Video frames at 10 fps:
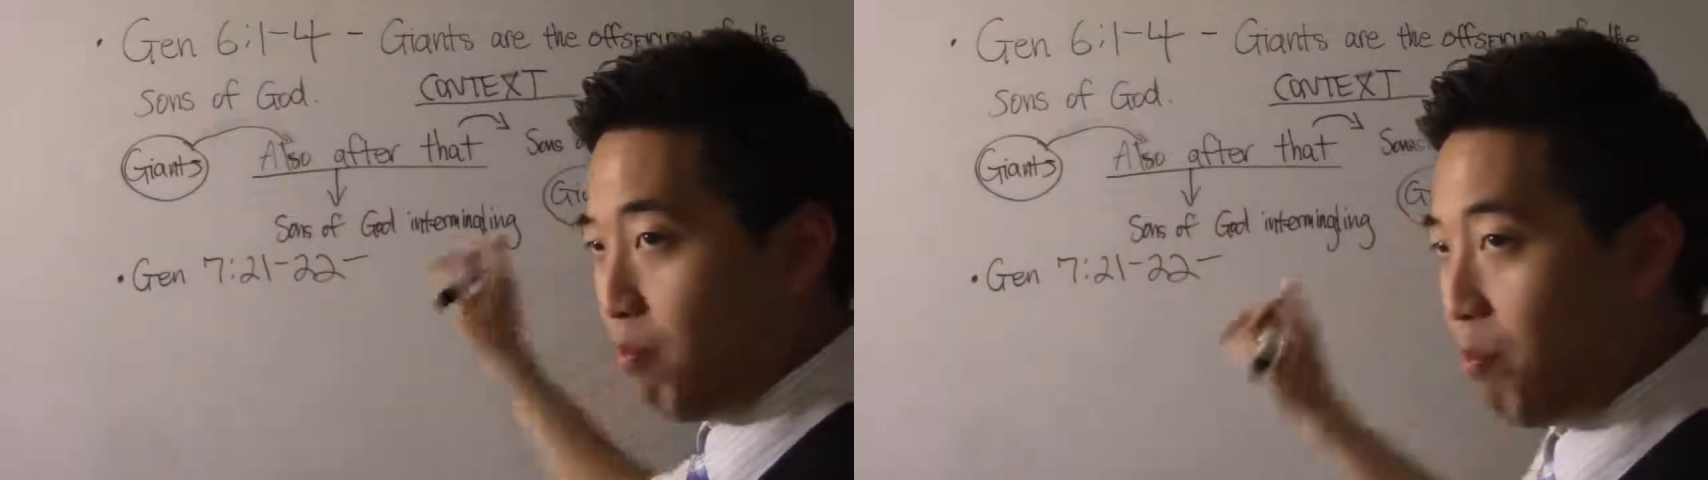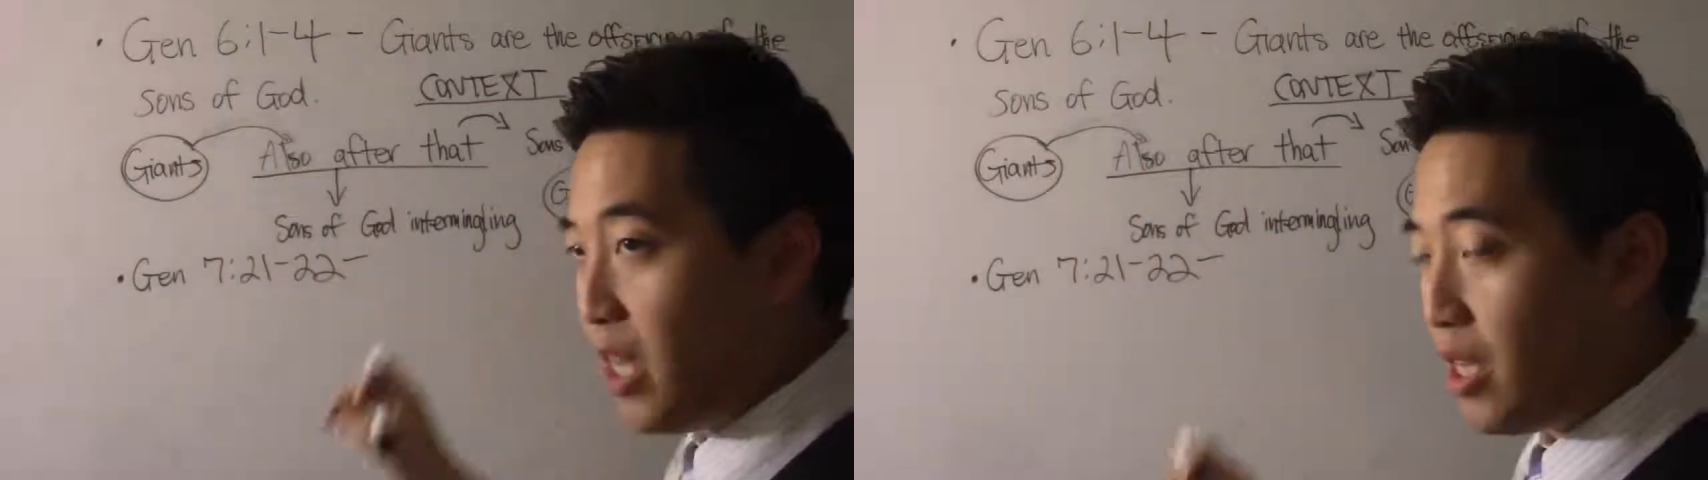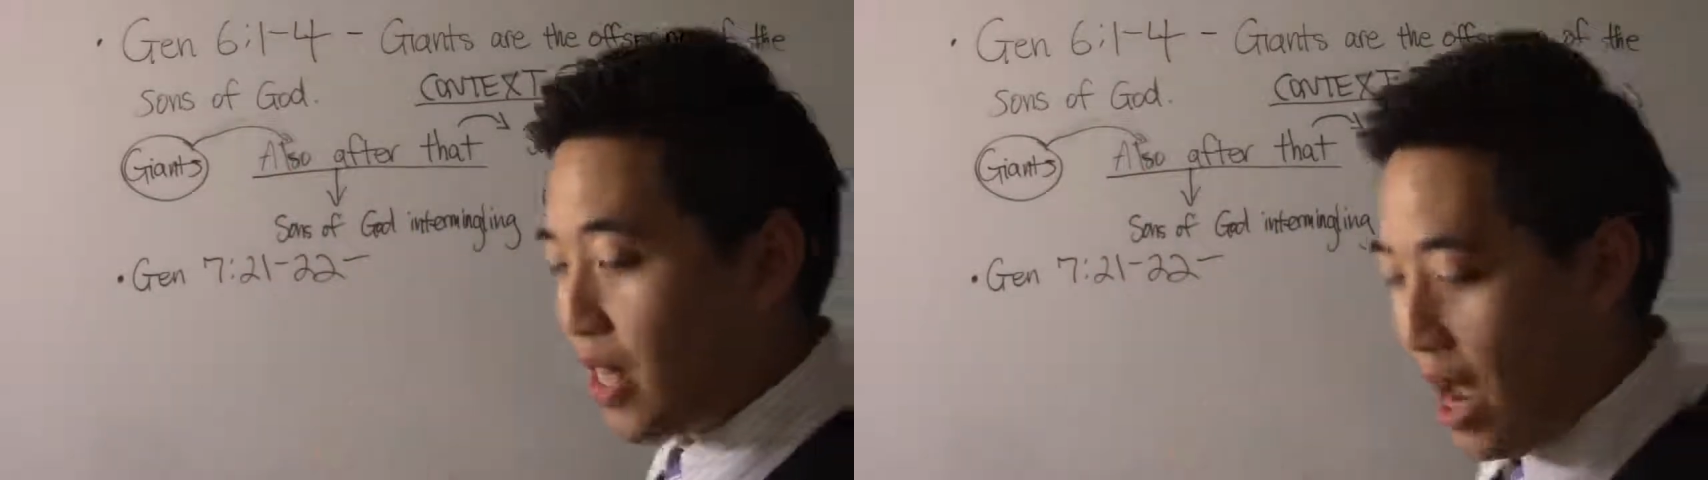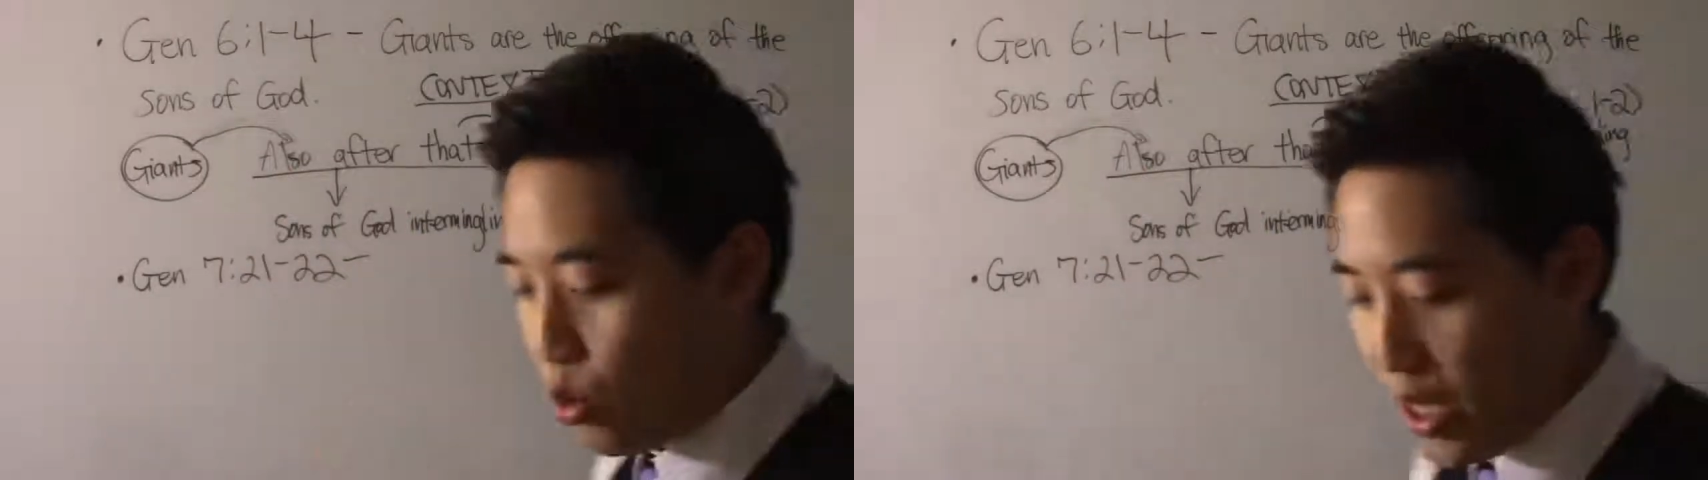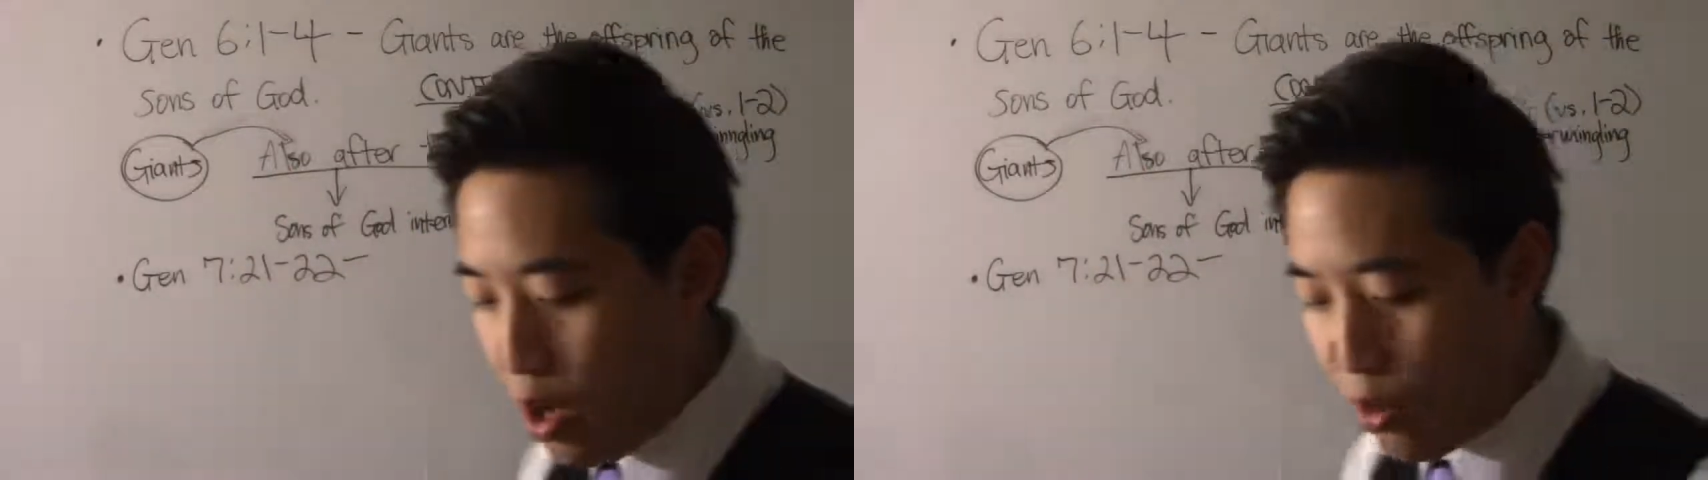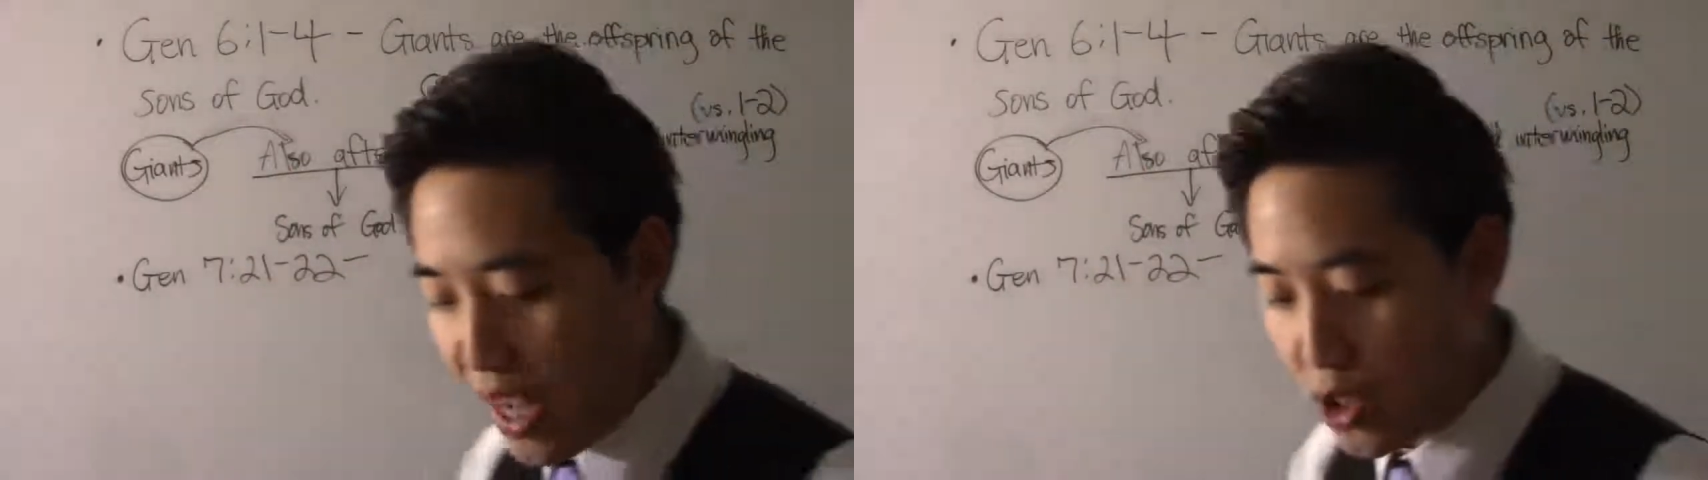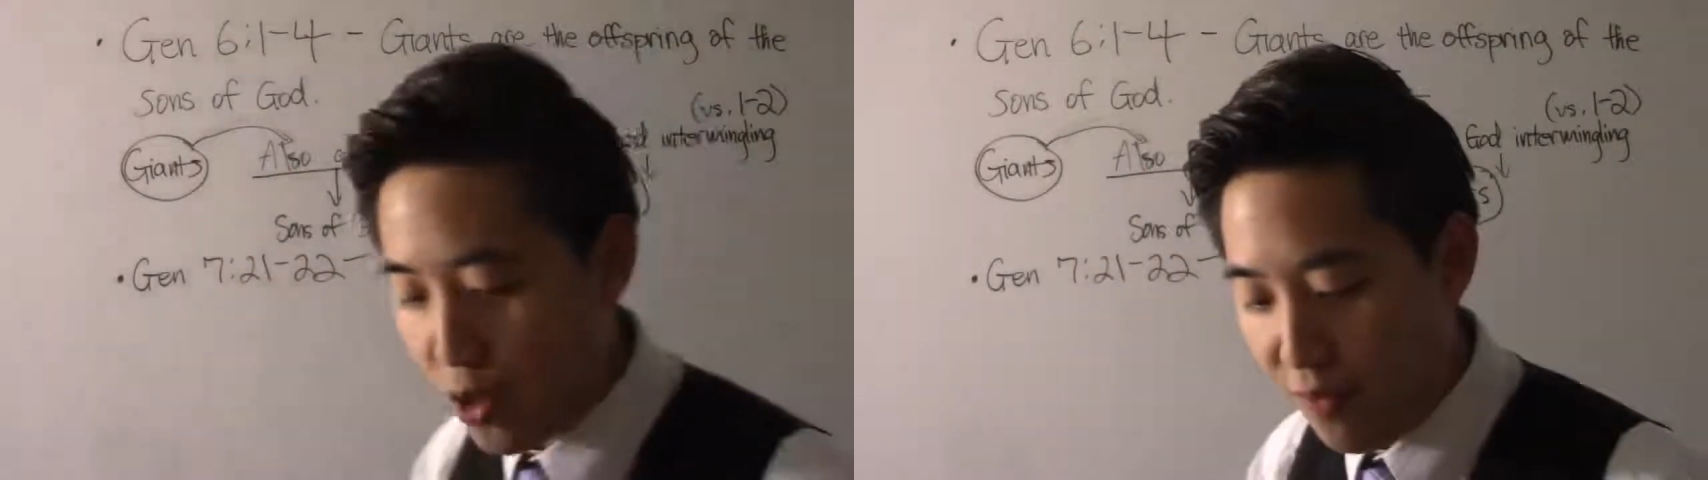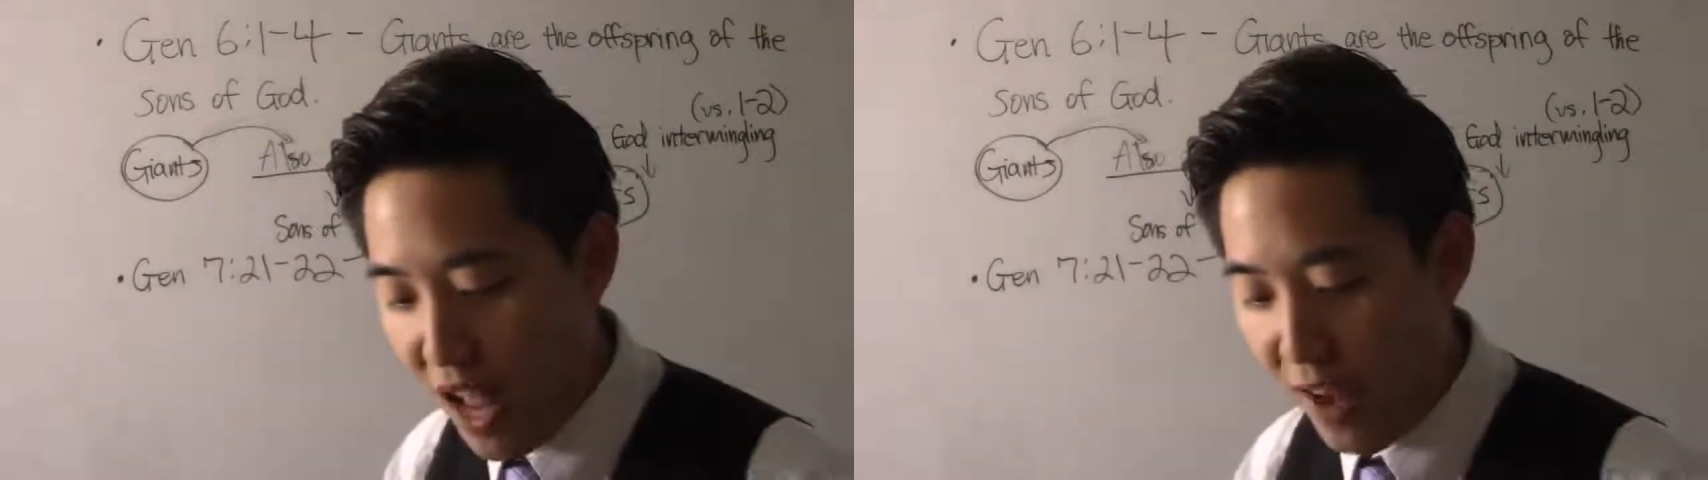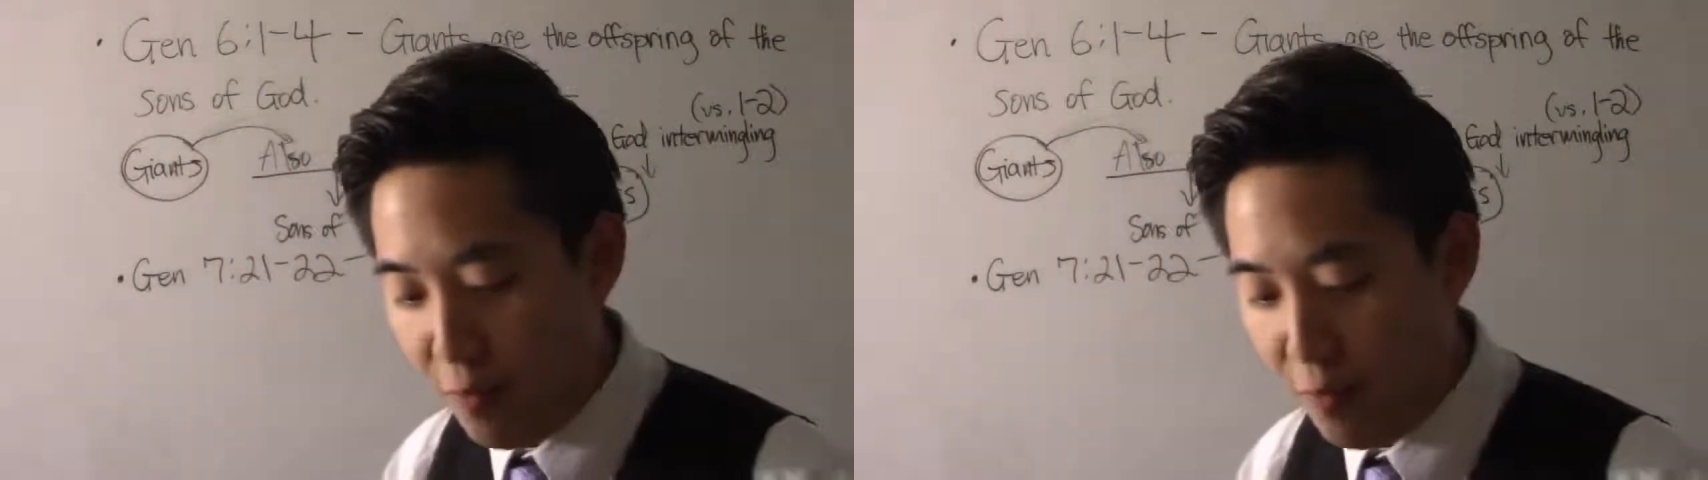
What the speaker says: Because how do we know they survived?